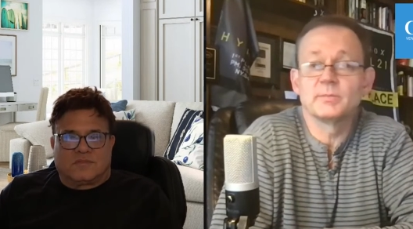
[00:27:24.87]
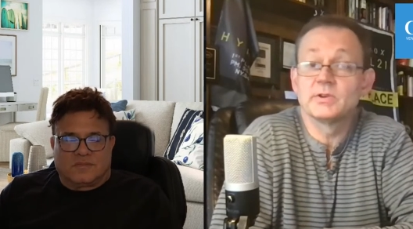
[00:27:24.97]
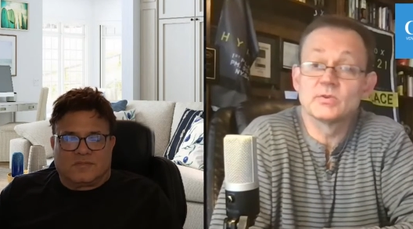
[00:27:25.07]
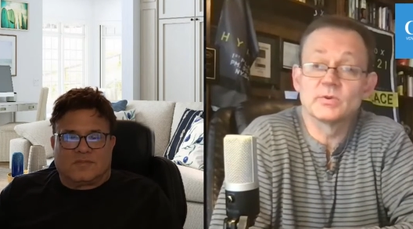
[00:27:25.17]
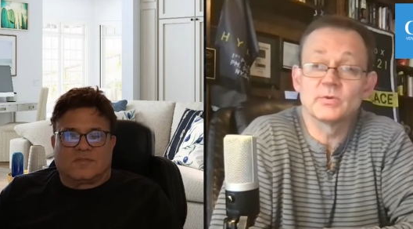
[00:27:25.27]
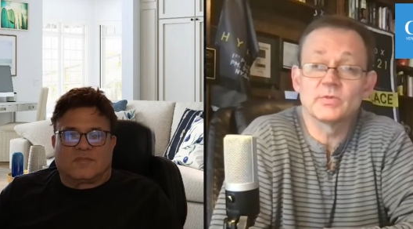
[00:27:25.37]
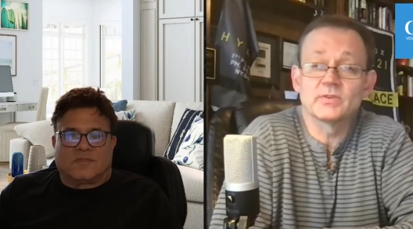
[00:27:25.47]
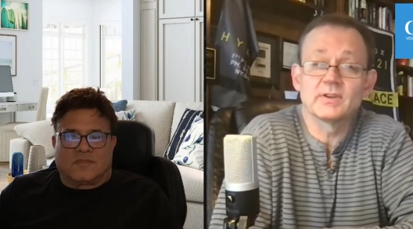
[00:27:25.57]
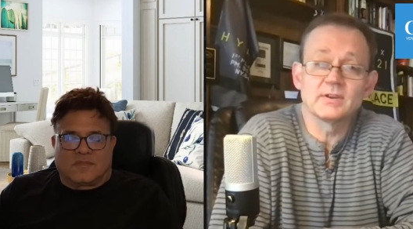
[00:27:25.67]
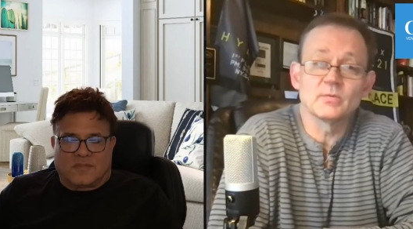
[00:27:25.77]
Speaker 1: be doing with your
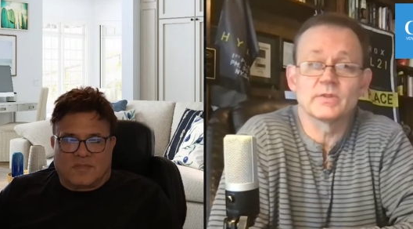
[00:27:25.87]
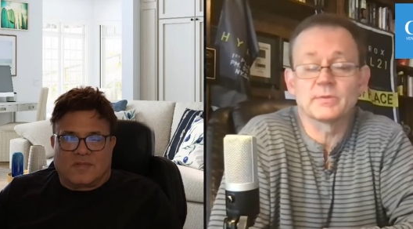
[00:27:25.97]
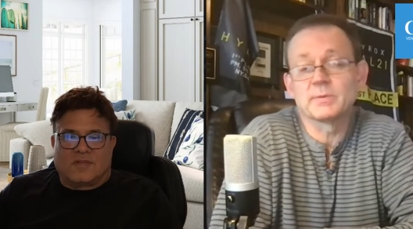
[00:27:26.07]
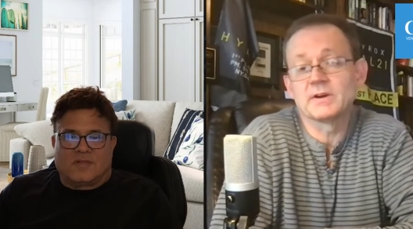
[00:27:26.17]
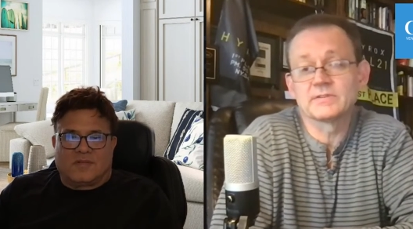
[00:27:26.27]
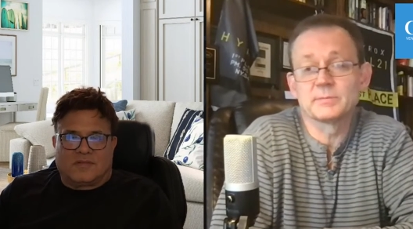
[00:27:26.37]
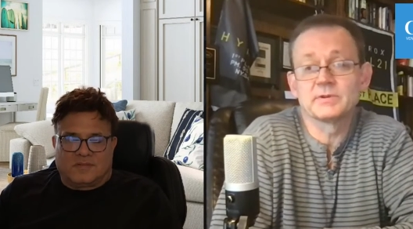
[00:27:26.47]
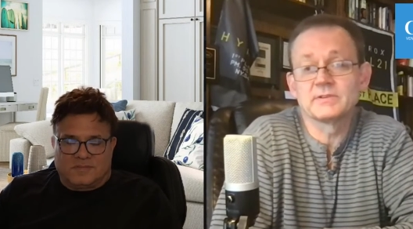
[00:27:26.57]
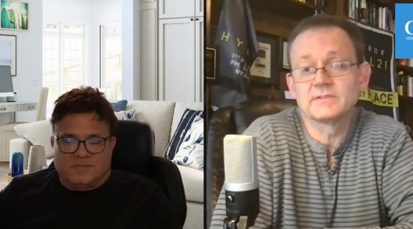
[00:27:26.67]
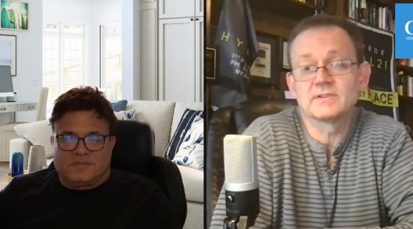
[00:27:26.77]
data, what the
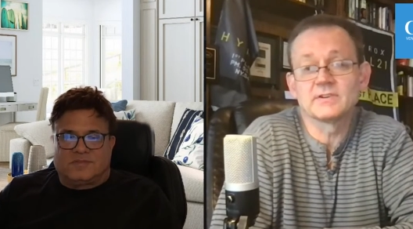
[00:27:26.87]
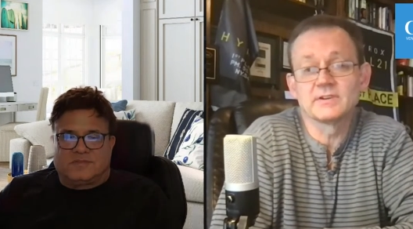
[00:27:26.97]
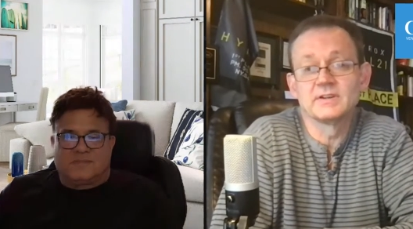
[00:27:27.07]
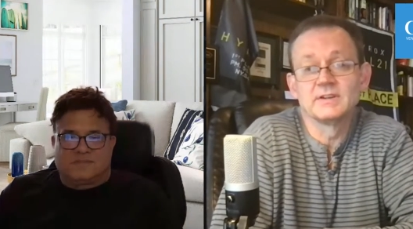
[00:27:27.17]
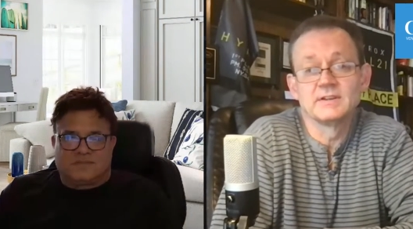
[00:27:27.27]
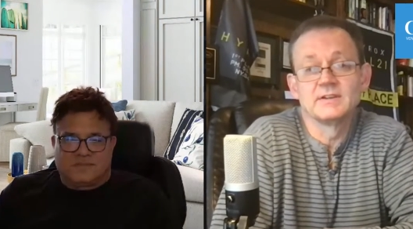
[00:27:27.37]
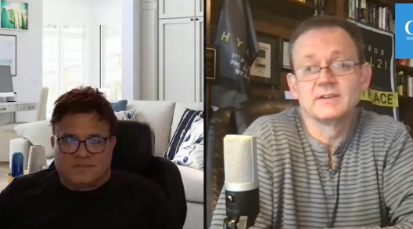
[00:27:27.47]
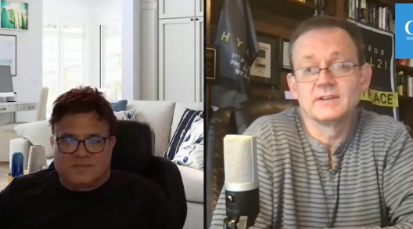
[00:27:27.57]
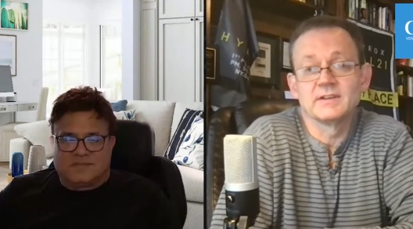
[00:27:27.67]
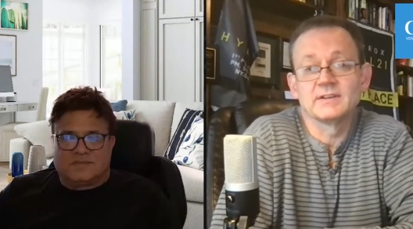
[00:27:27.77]
possibilities are.
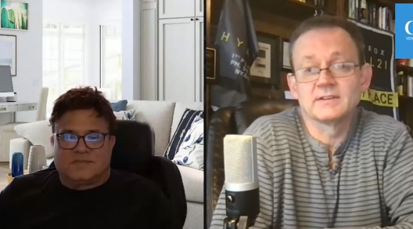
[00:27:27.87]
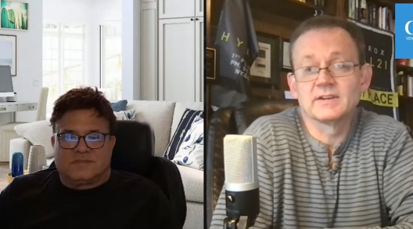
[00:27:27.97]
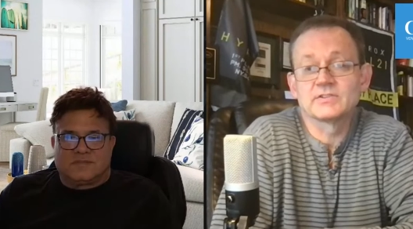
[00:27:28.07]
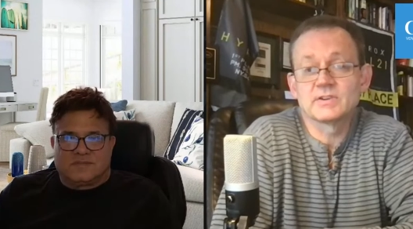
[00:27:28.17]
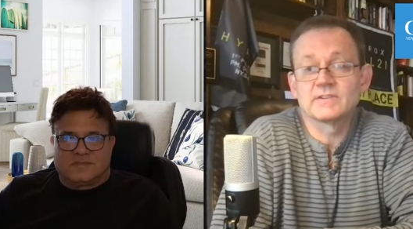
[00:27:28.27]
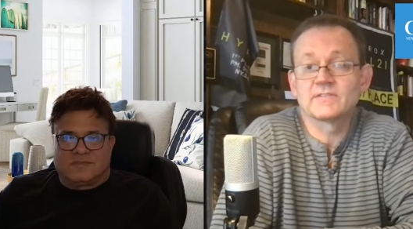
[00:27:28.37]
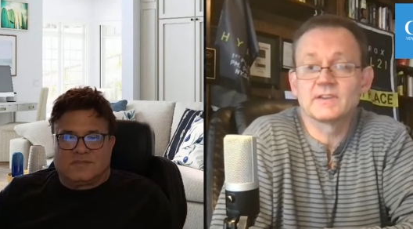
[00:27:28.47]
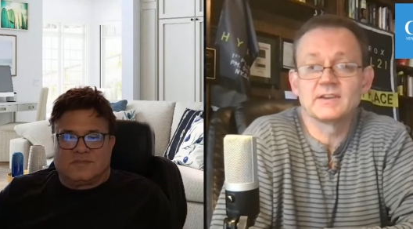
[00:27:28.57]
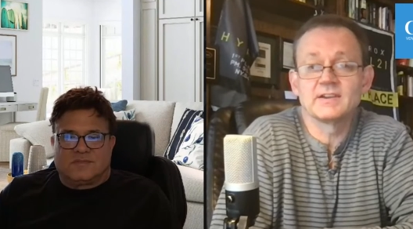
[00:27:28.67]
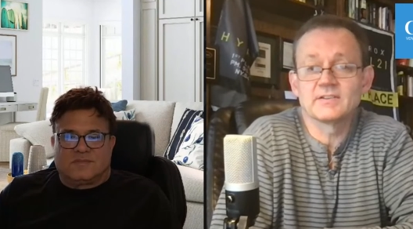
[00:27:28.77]
And I try to
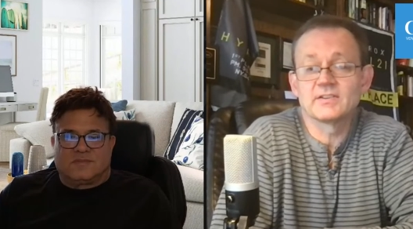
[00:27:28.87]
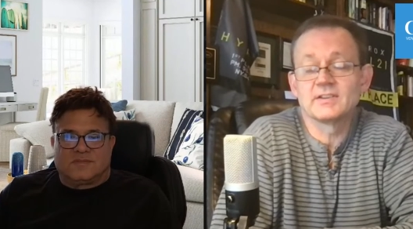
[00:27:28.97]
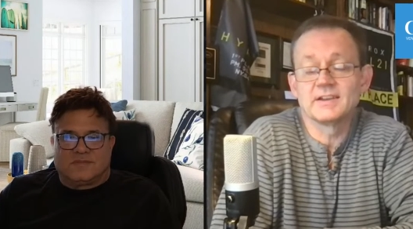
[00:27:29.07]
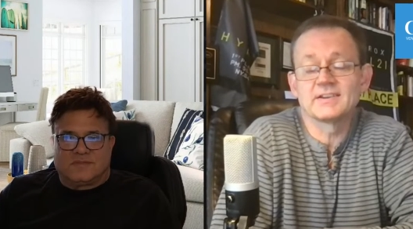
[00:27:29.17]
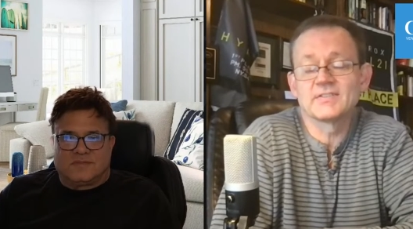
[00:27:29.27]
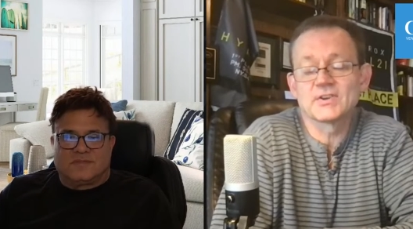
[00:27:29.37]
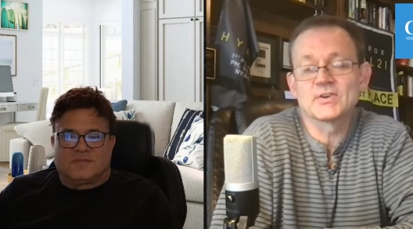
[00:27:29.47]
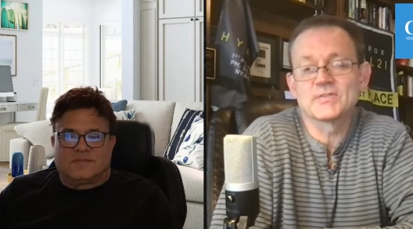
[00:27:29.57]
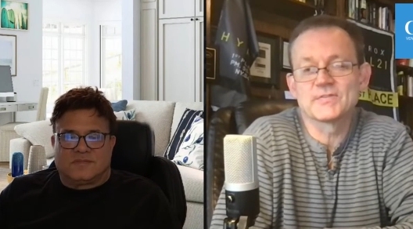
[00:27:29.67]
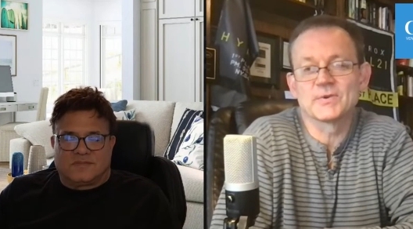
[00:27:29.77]
stay ahead of the
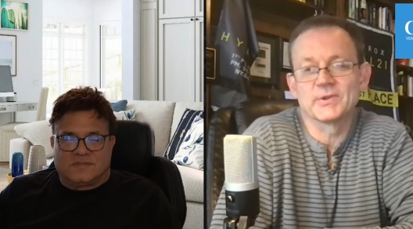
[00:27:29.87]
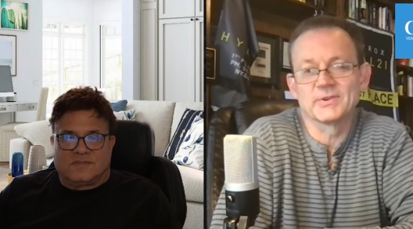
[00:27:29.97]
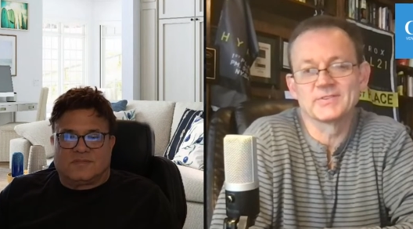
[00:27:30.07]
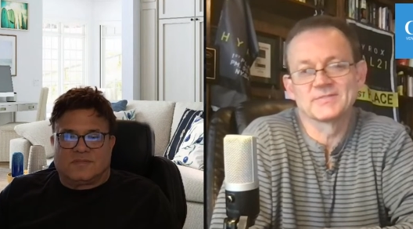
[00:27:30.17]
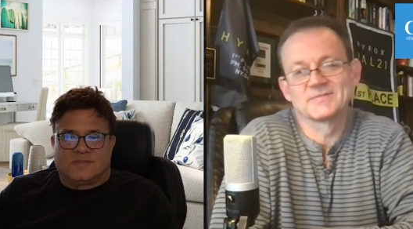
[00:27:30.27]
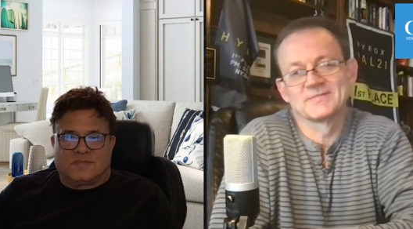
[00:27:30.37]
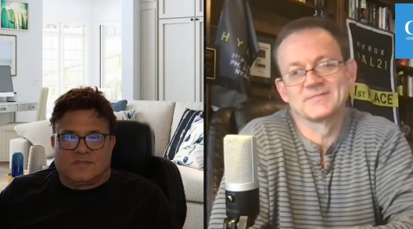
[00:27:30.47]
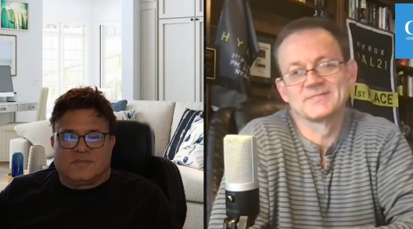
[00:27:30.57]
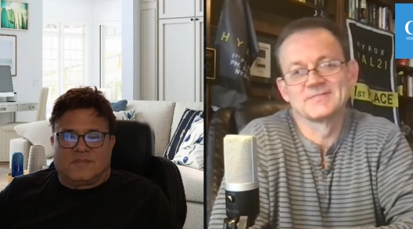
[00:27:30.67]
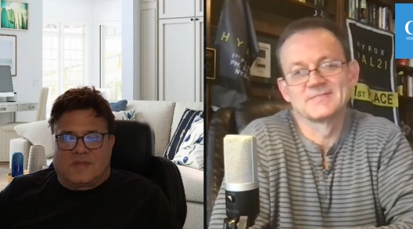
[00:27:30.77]
curve for you.
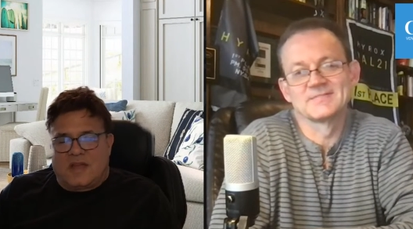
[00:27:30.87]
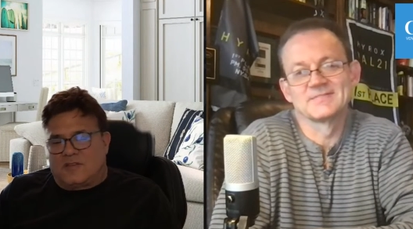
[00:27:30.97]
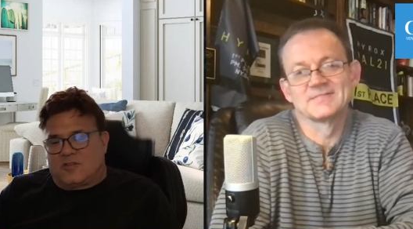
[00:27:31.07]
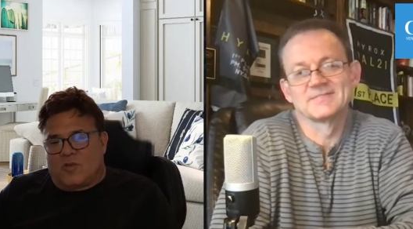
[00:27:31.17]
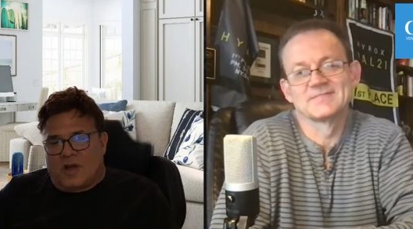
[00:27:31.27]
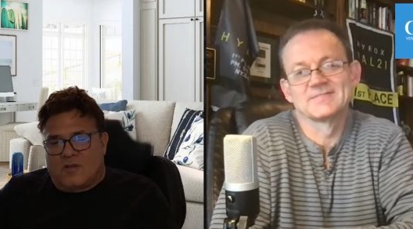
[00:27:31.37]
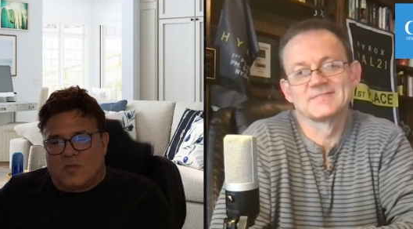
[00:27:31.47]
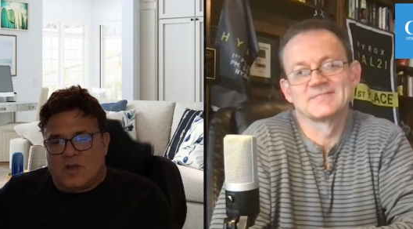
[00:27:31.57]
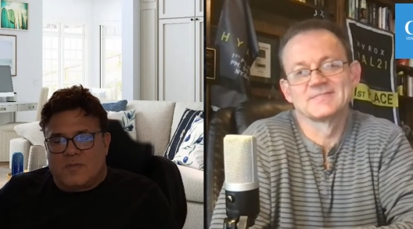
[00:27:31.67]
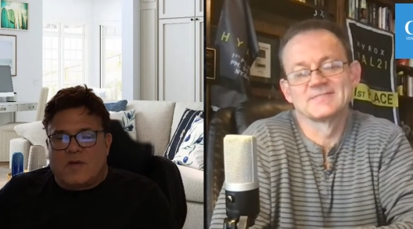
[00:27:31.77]
Speaker 2: That's great.
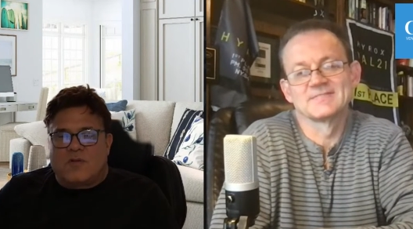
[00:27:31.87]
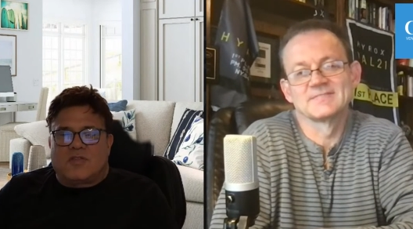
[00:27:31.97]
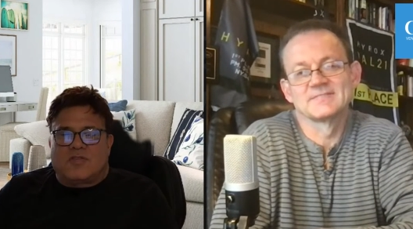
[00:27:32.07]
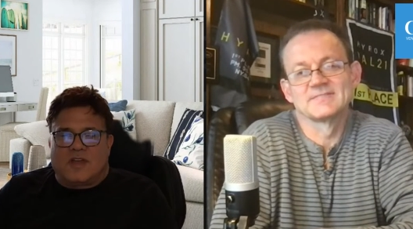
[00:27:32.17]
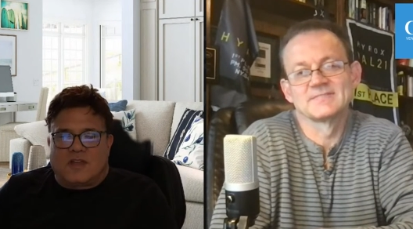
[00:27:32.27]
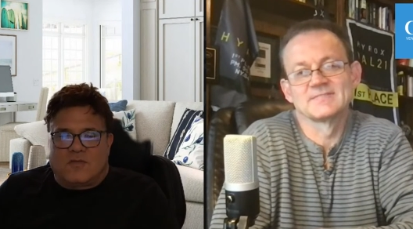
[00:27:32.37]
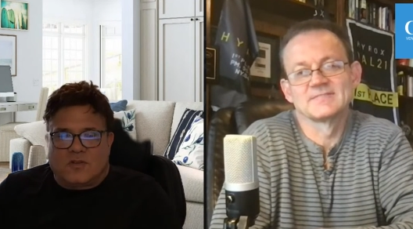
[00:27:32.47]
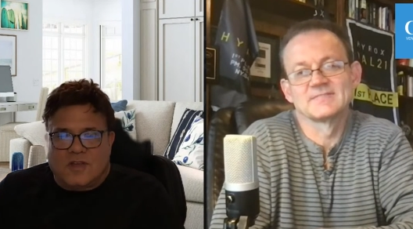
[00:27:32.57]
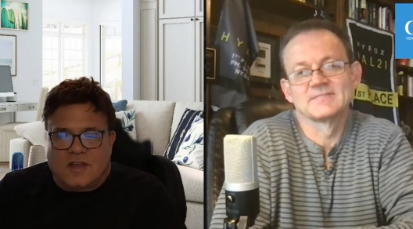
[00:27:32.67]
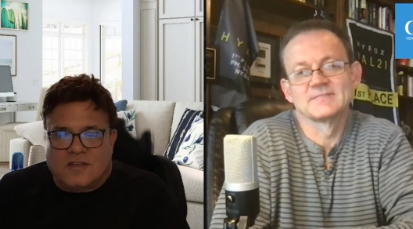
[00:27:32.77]
William, I want to thank you for
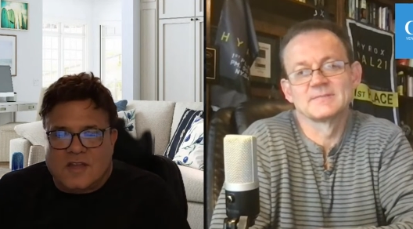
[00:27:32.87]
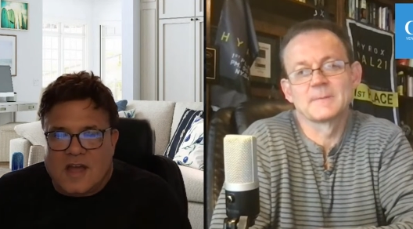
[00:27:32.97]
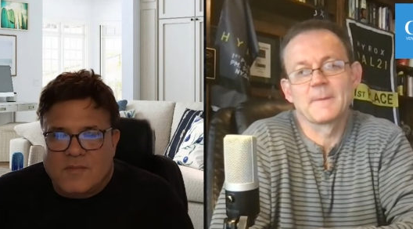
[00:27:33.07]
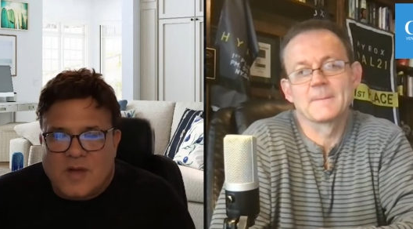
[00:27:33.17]
taking time out